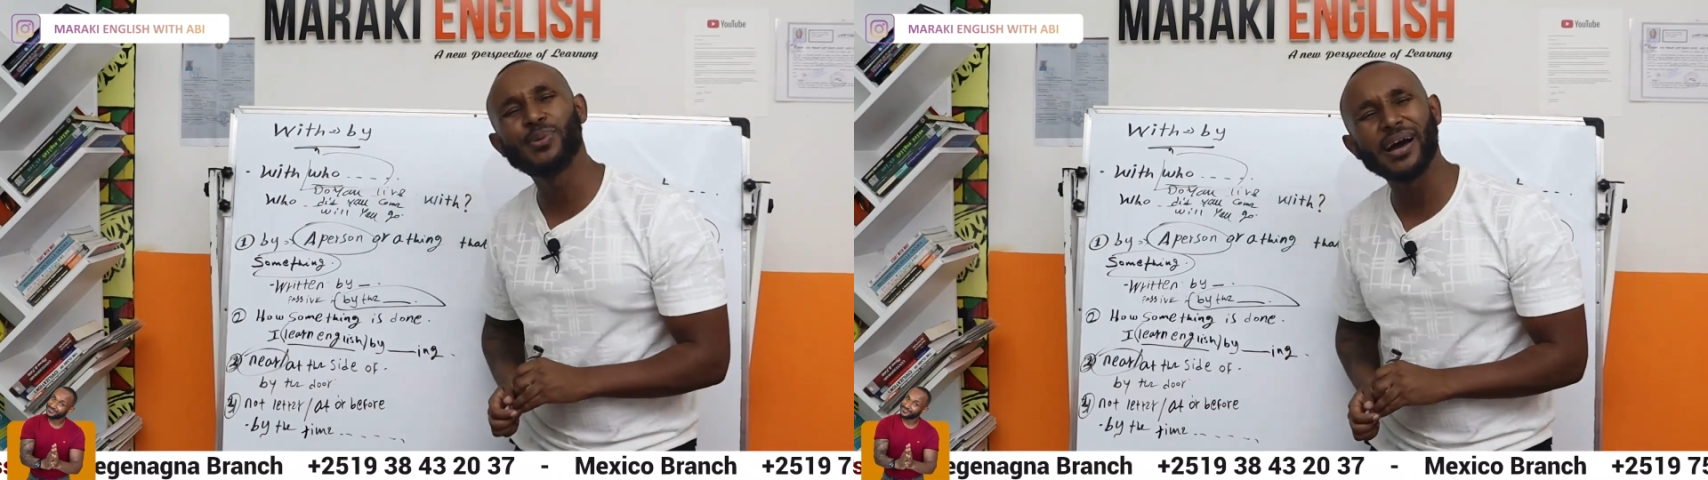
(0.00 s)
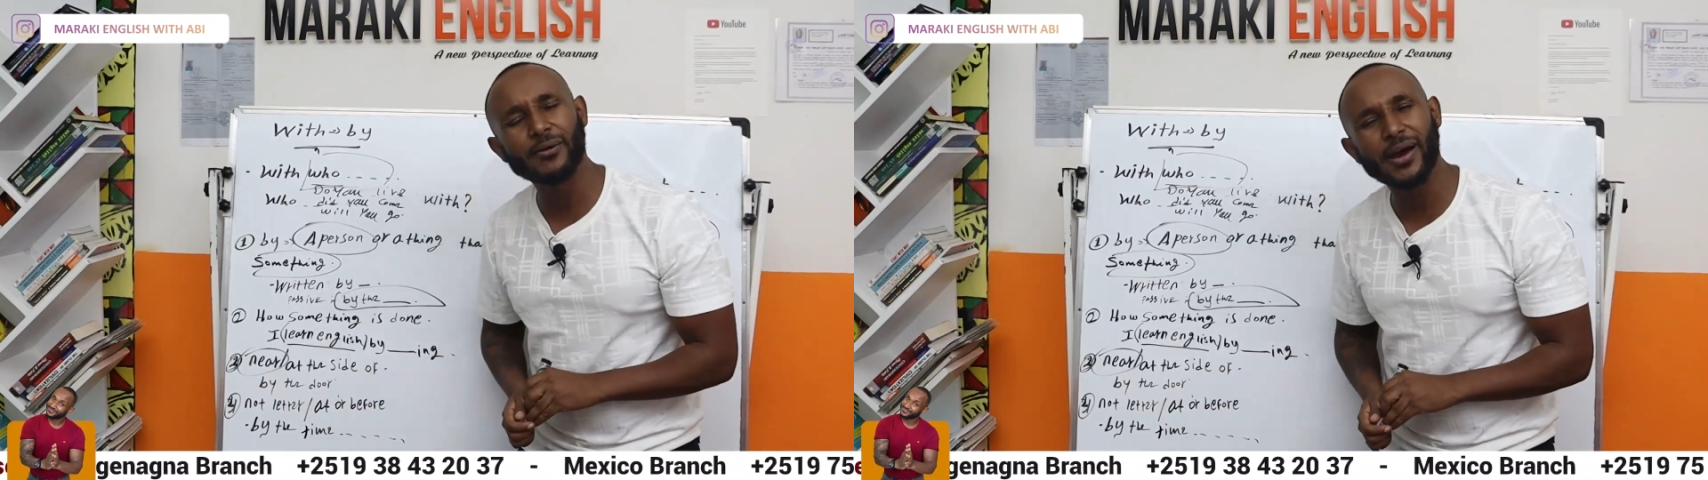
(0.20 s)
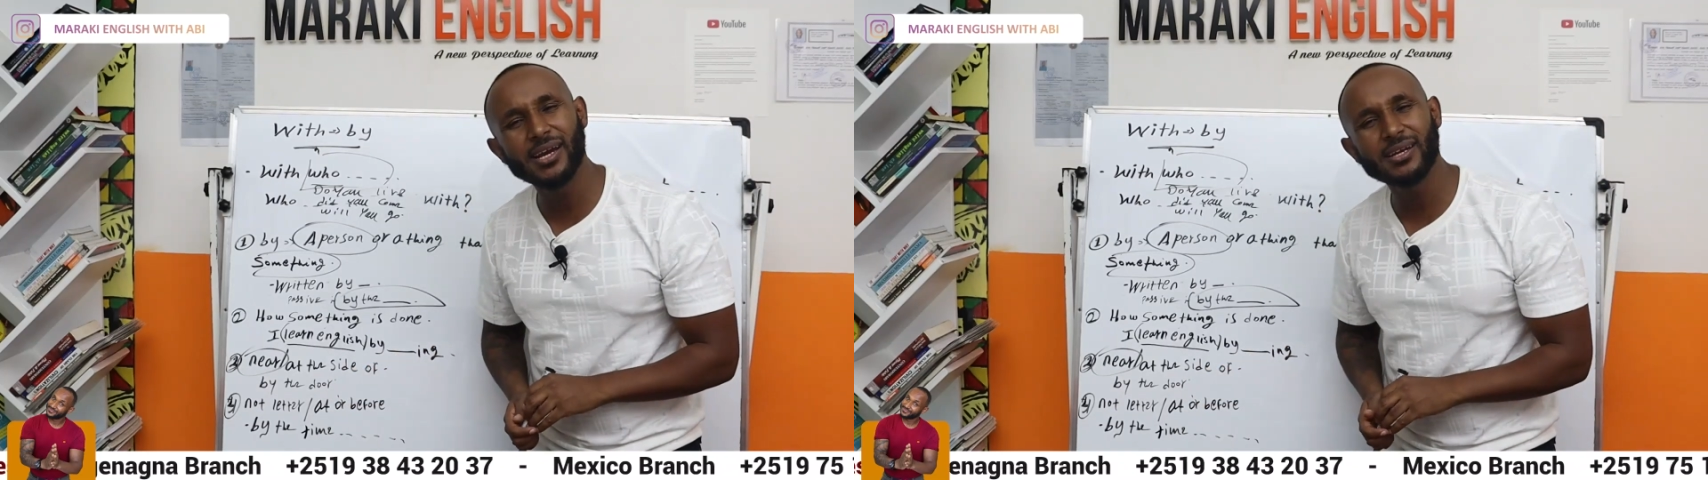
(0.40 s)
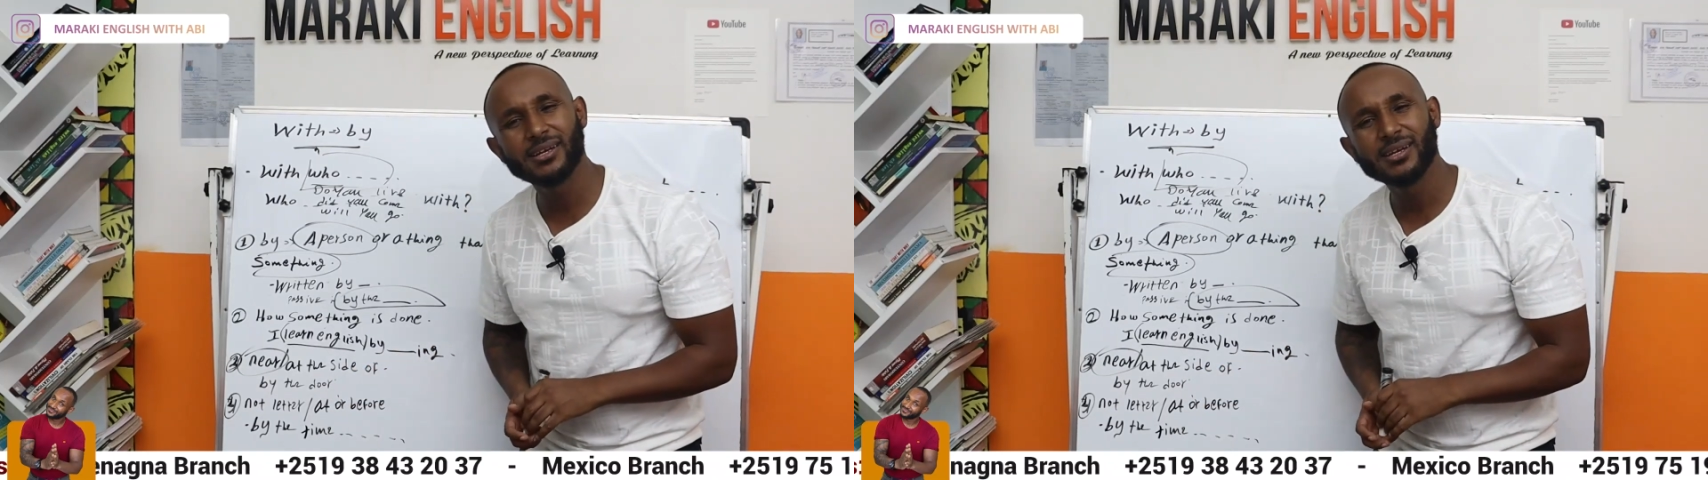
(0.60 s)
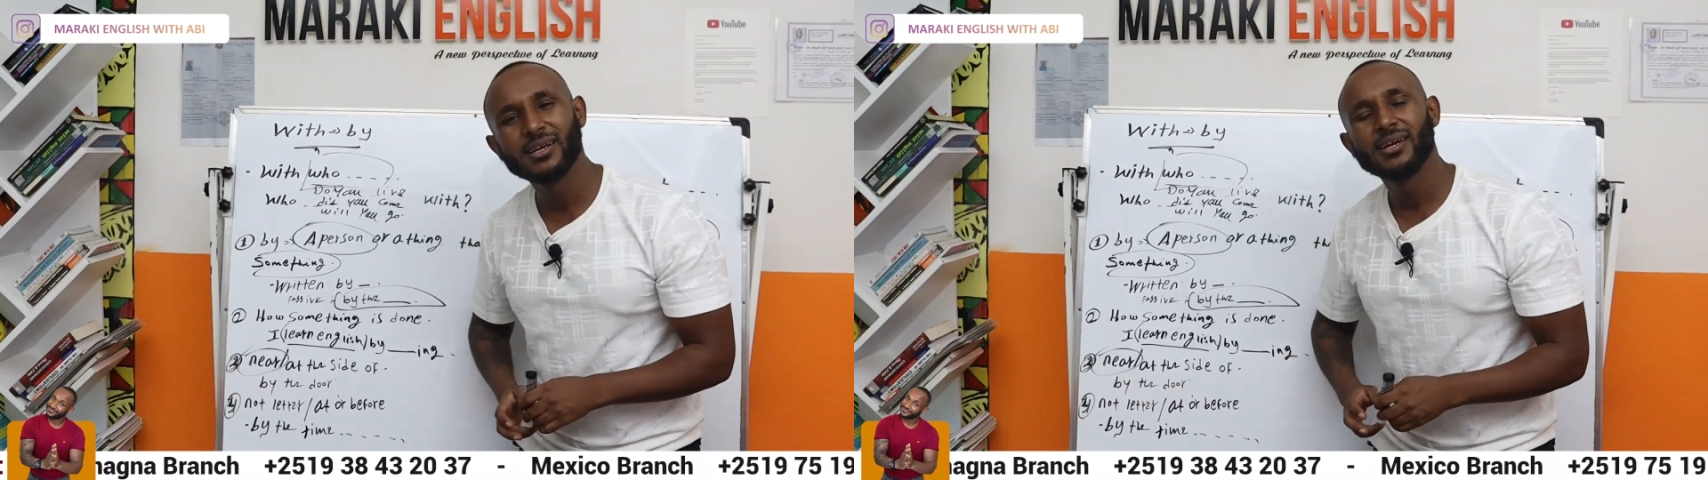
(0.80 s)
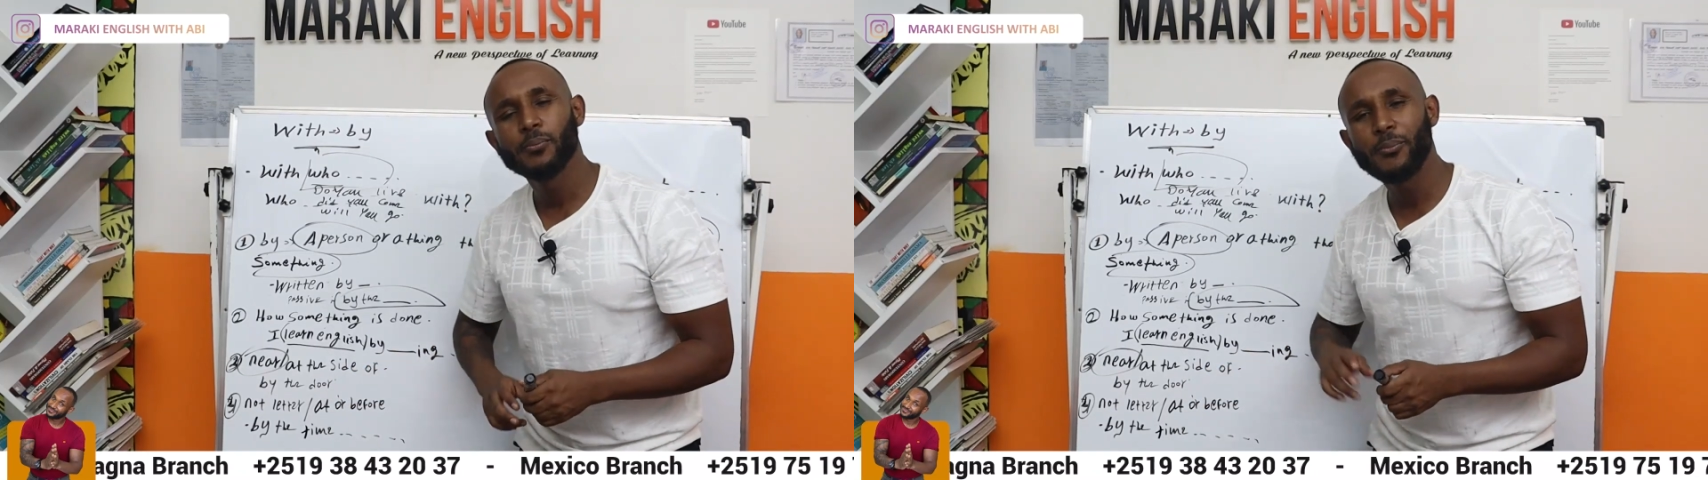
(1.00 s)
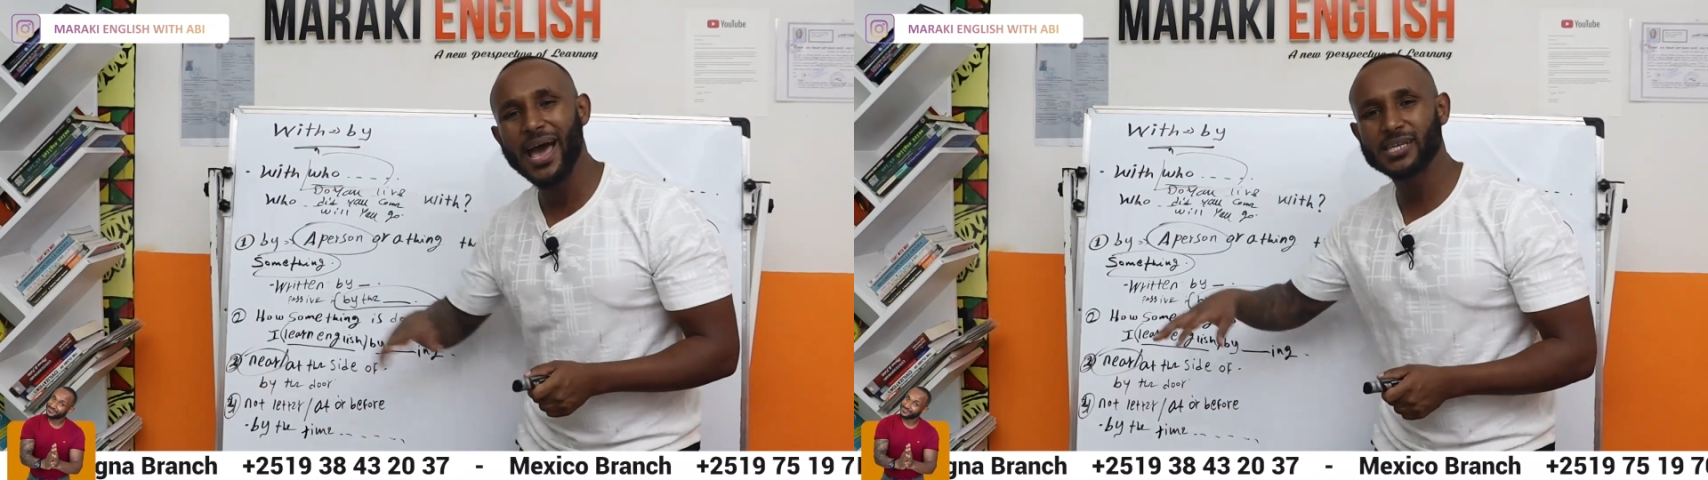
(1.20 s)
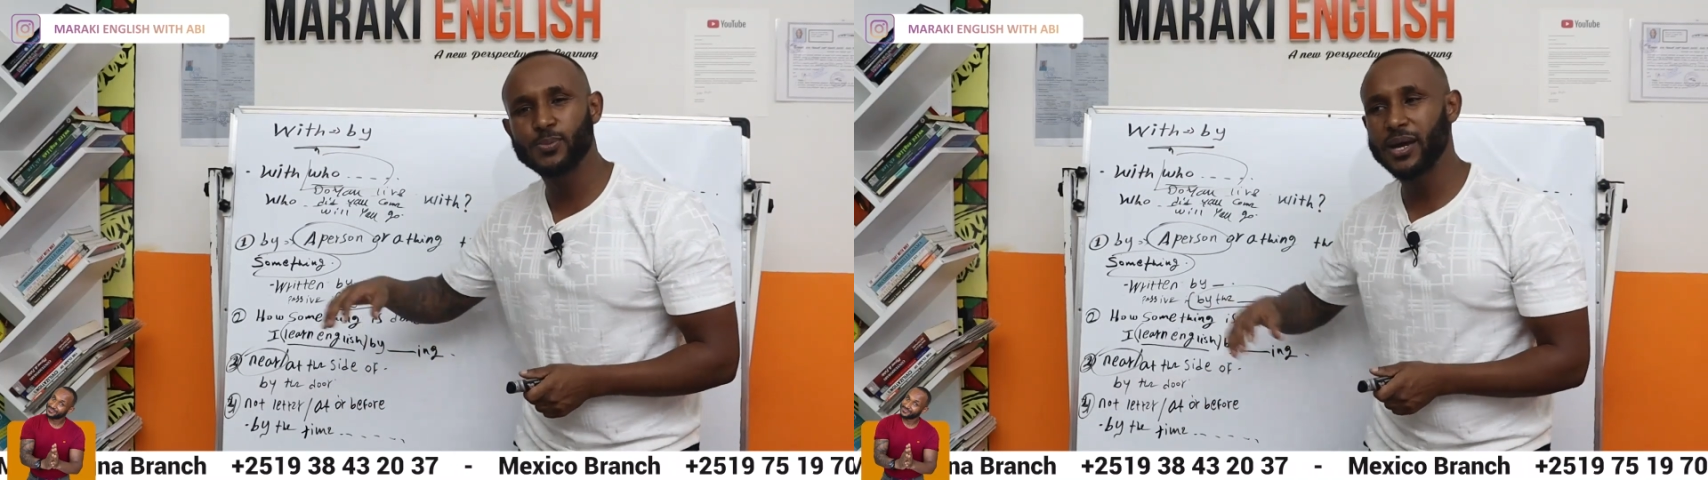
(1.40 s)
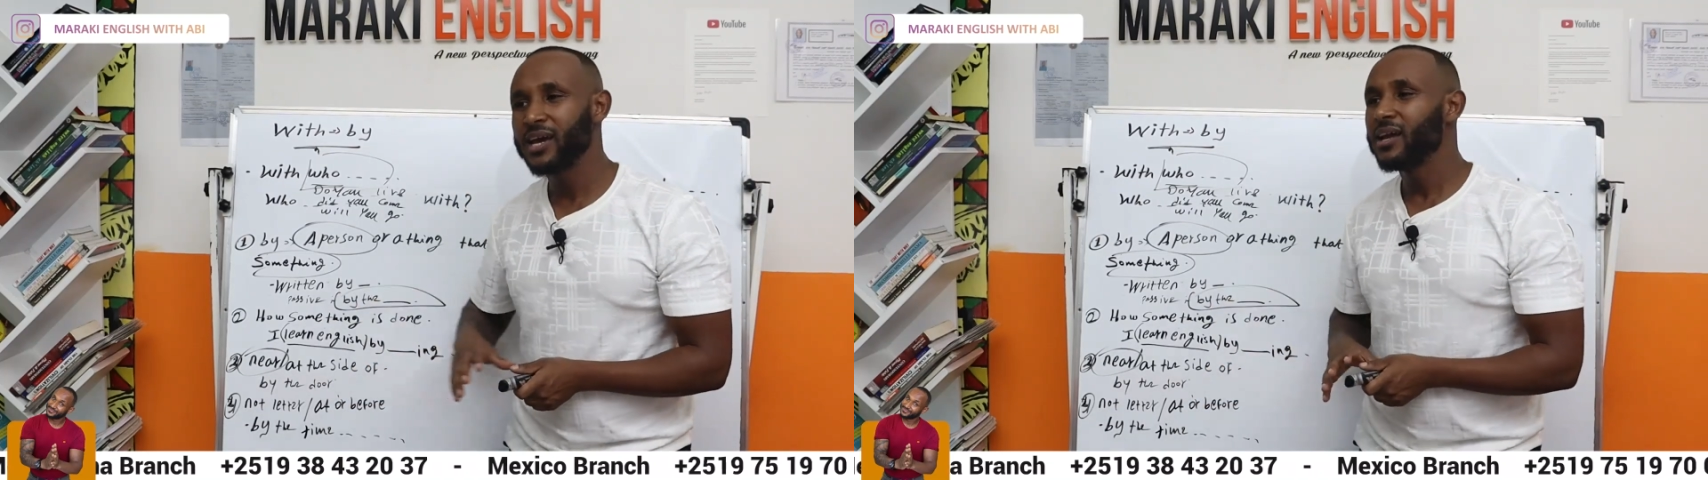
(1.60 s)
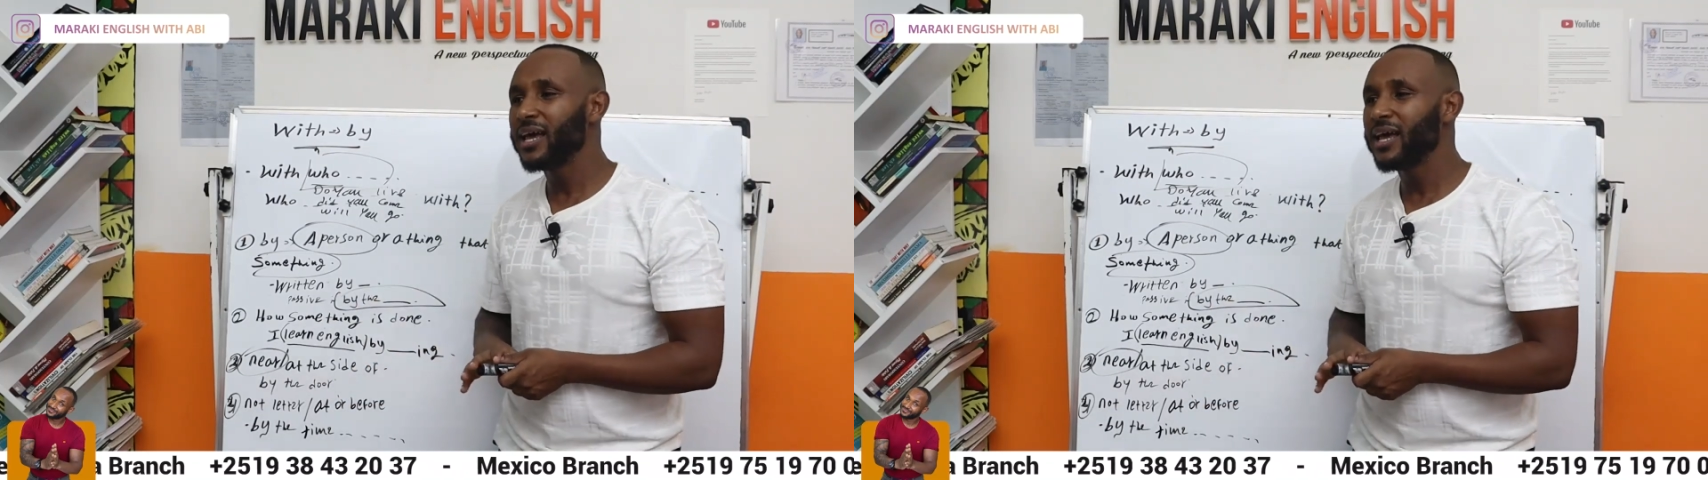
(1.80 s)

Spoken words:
by, right? Pass by.